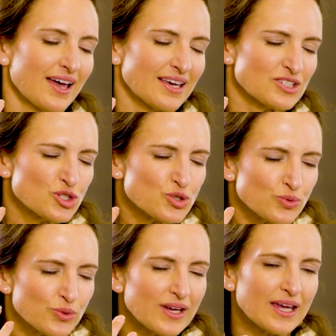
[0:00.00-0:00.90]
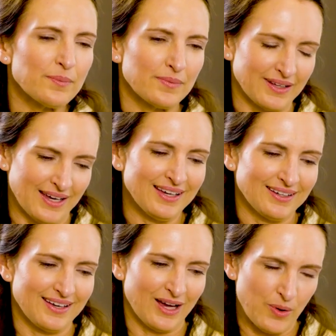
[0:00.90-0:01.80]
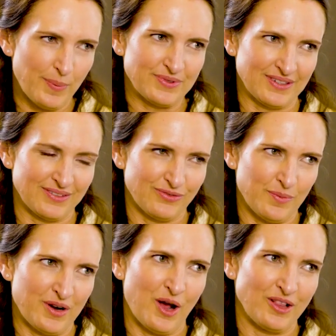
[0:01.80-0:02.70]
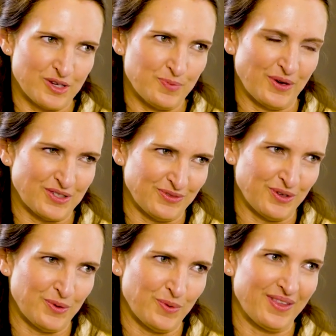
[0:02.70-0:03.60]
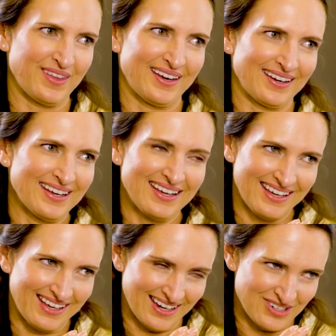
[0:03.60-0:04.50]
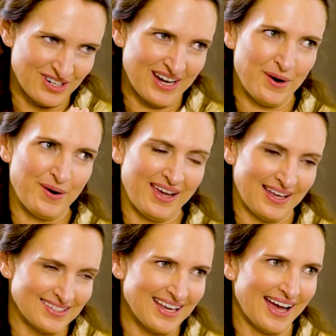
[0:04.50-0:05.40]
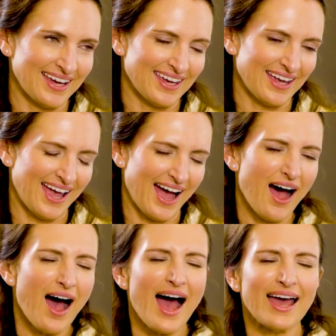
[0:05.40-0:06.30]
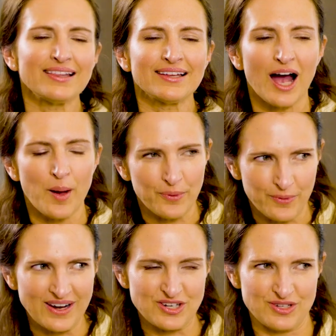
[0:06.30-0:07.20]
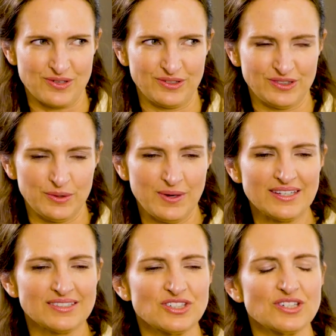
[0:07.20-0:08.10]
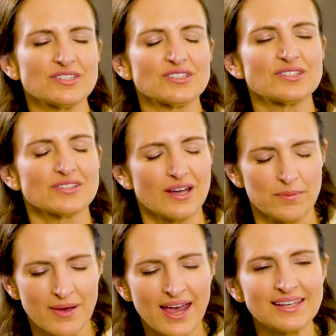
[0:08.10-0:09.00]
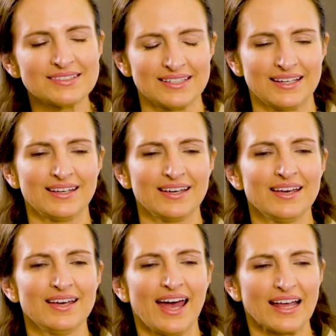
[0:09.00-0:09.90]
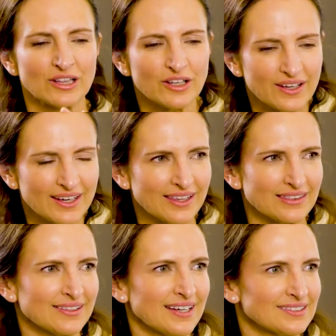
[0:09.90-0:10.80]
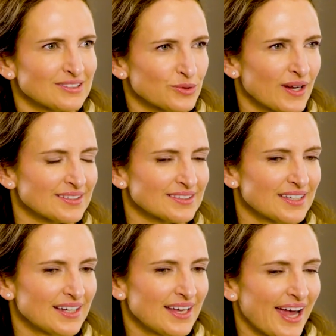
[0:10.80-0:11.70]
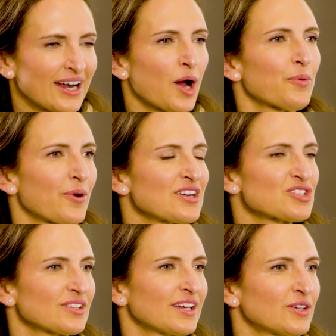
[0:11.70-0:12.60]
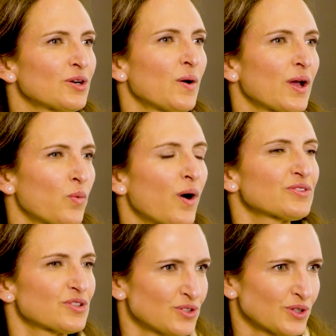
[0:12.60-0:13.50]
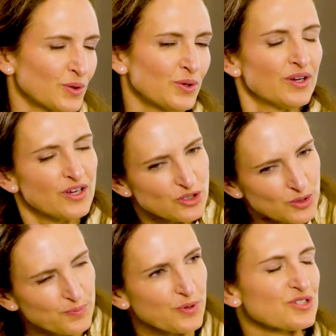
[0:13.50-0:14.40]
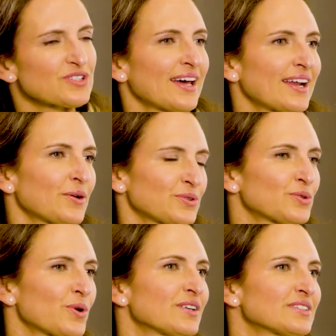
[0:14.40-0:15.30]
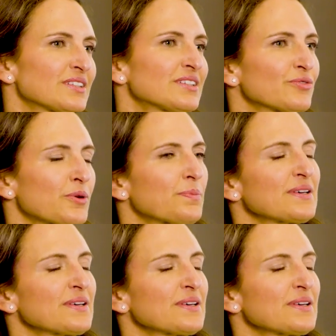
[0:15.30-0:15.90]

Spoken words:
extremely equipped from a knowledge point of view within engineering and tech, highly operational. So he's just amazing at looking at the latest trends and operationally knowing what to do to push that out across the different